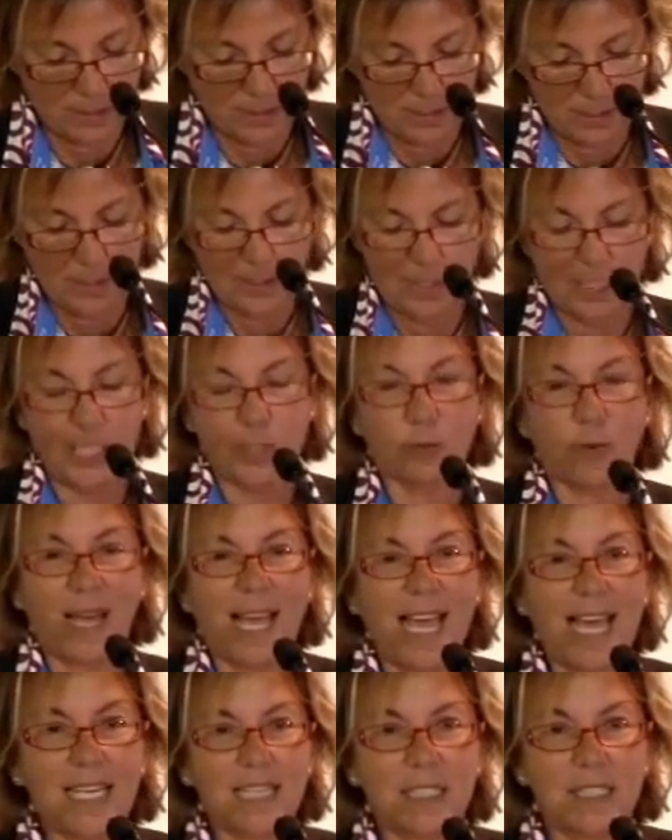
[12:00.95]
These were
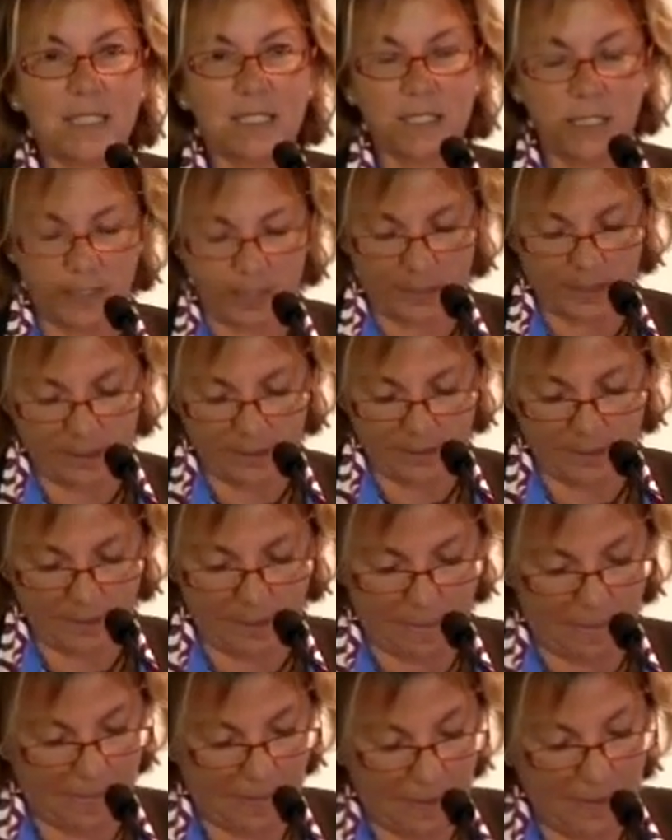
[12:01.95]
elegant,
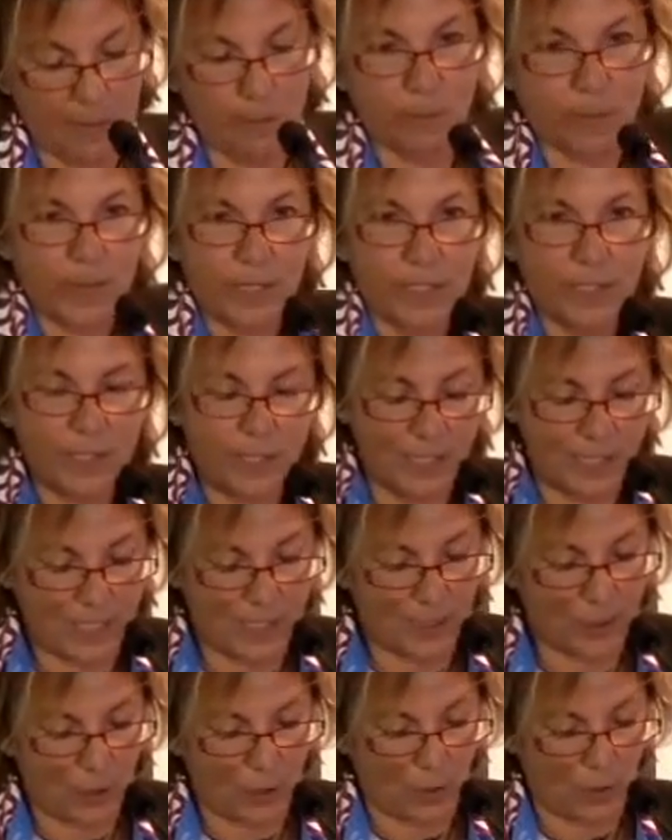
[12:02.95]
burgundy
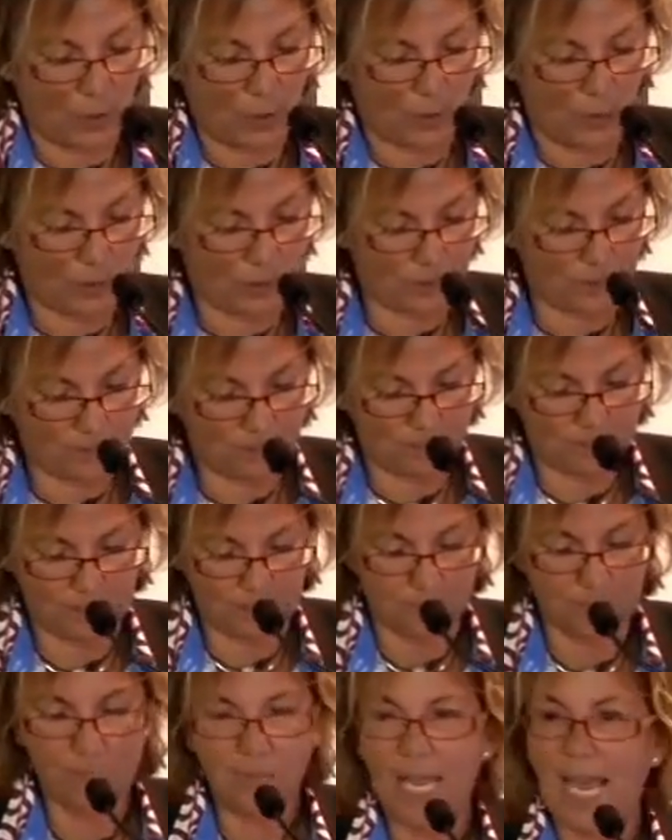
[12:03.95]
and gold,
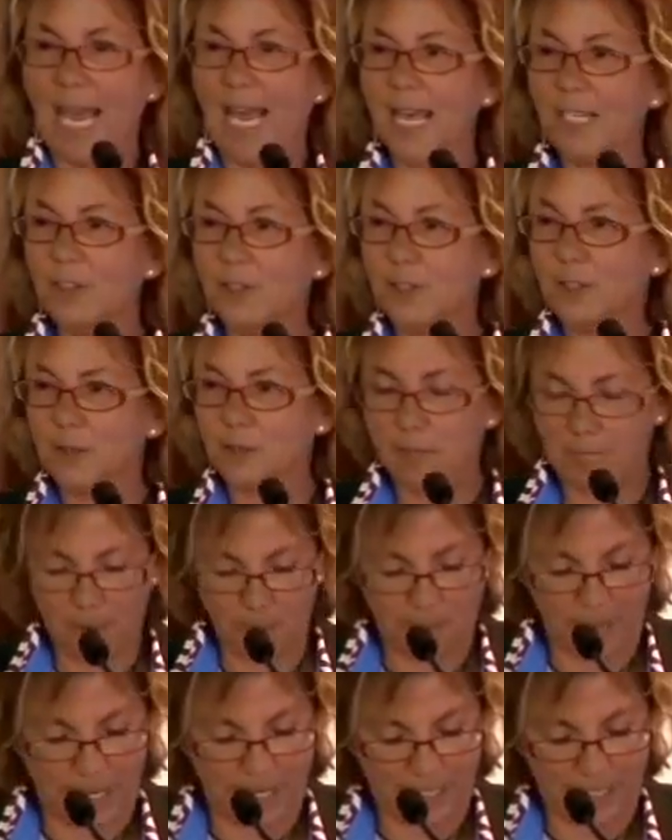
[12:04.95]
handsomely
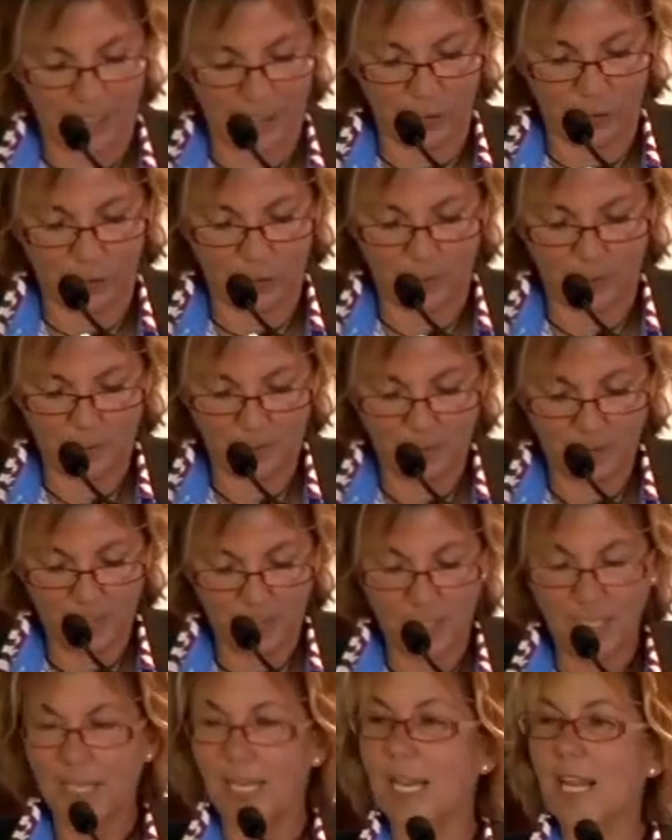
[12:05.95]
packaged,
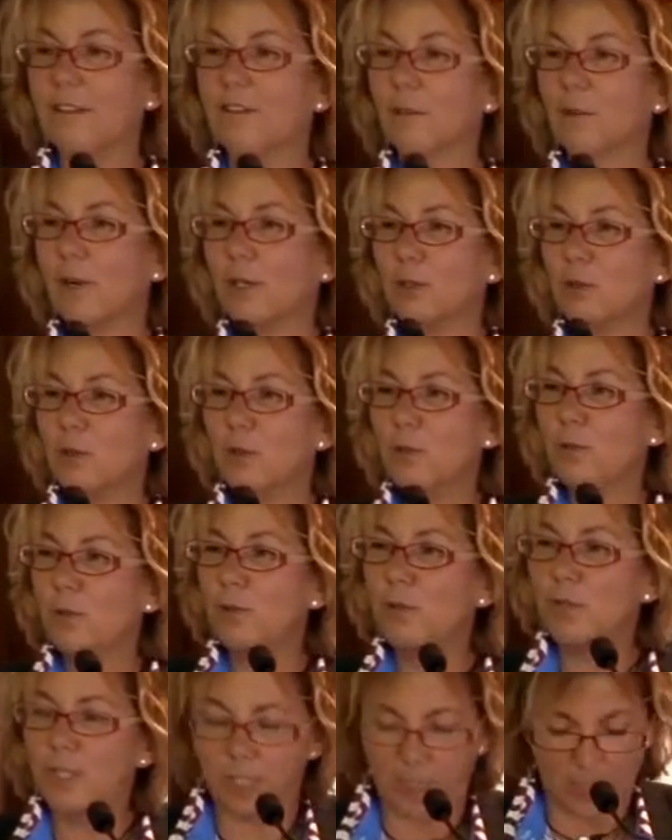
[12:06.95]
and everyone
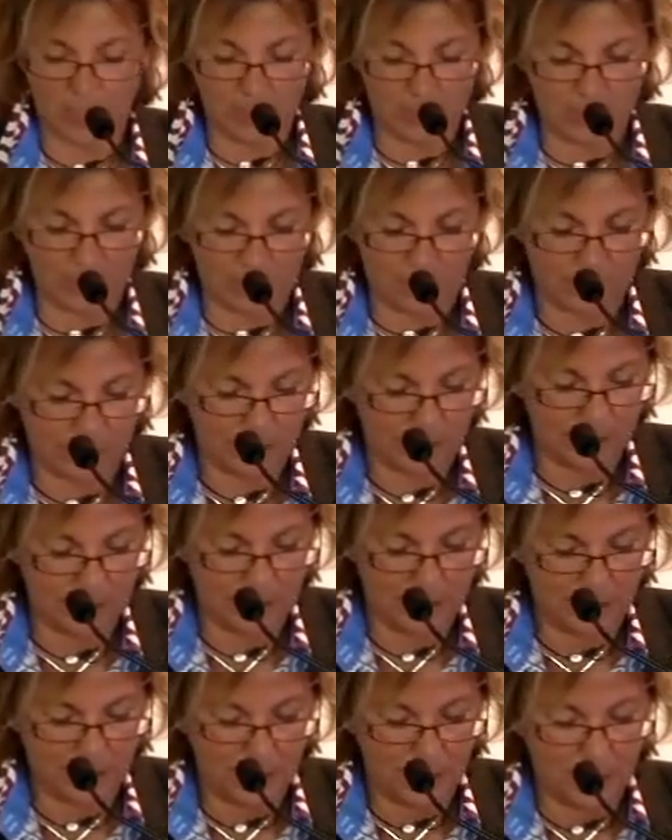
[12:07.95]
oohed and ahed.
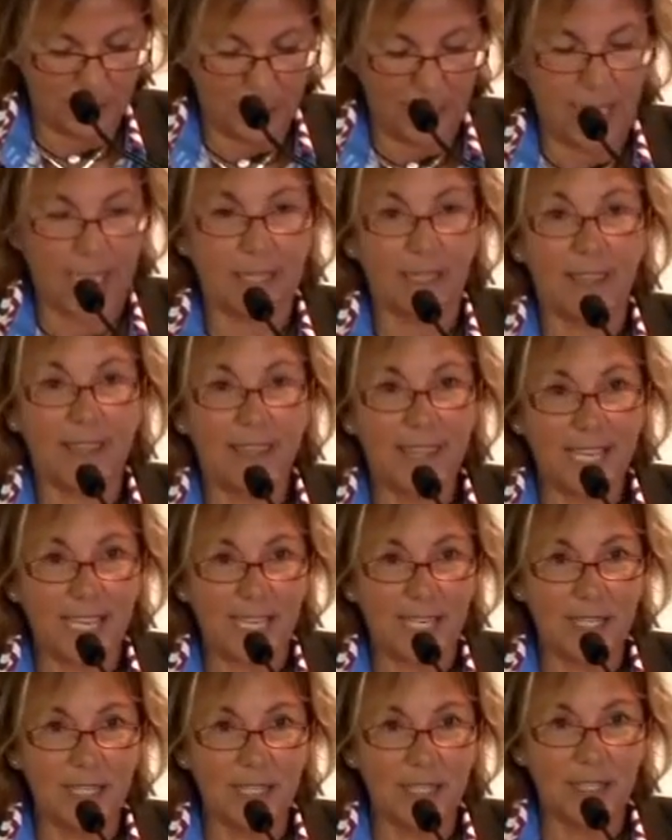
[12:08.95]
And
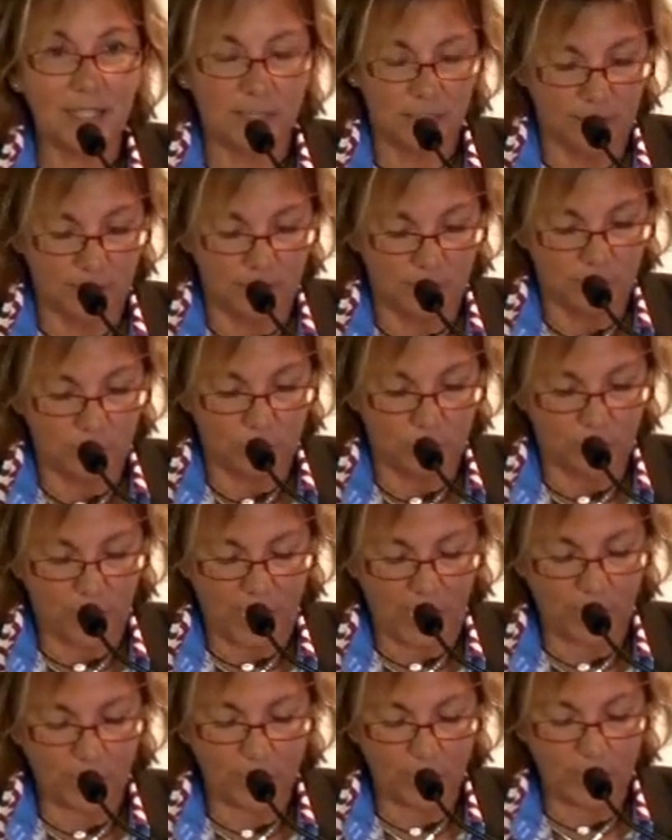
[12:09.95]
then
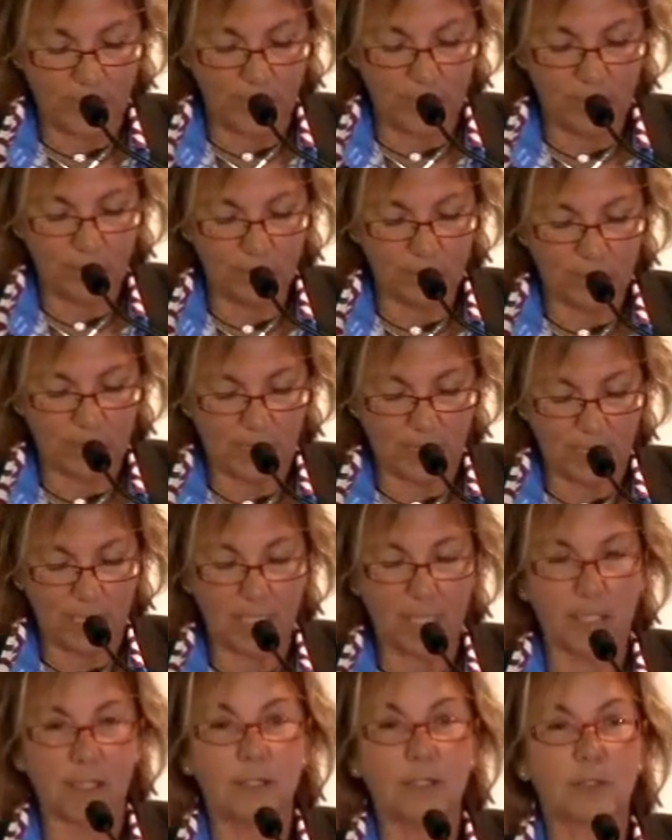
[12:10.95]
Jack's eagle
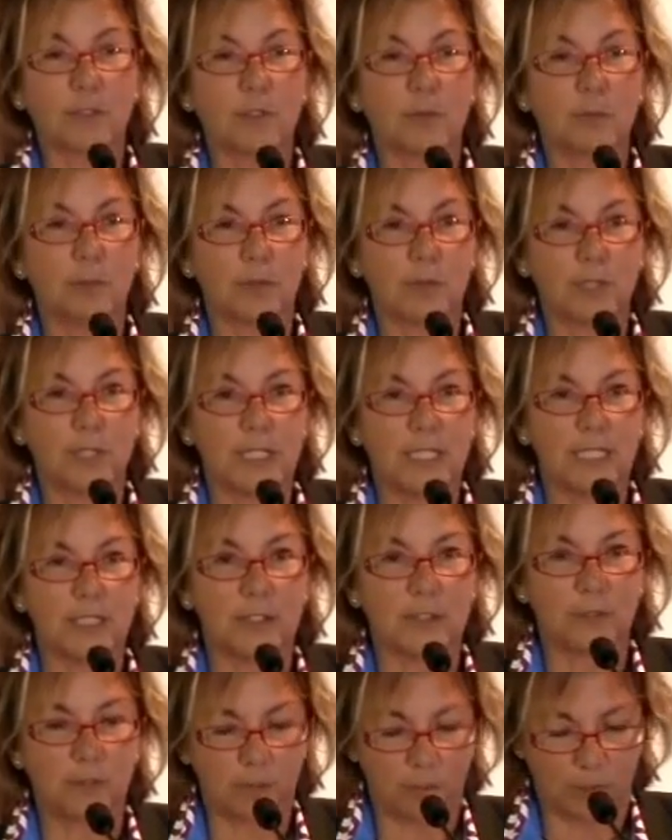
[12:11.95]
eye spotted the
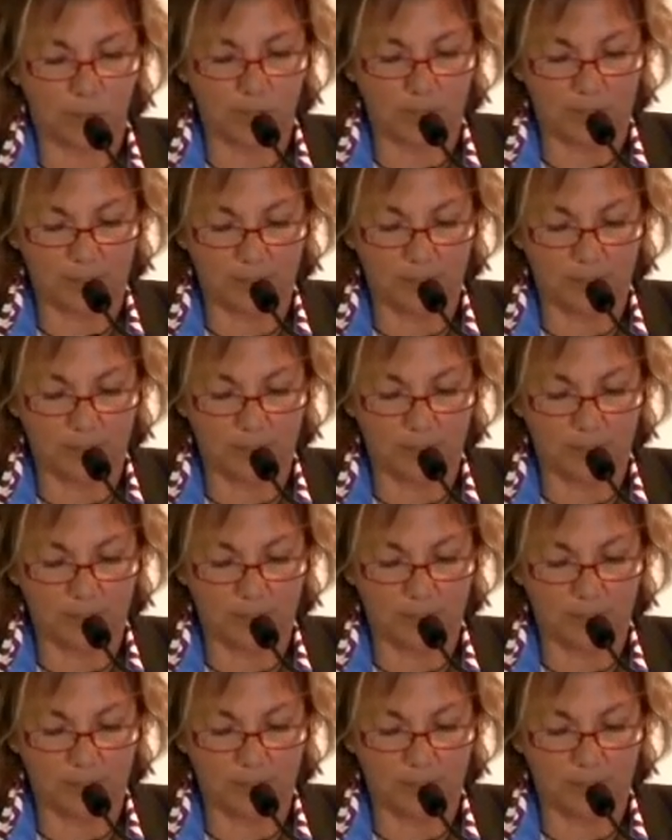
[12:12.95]
inscription,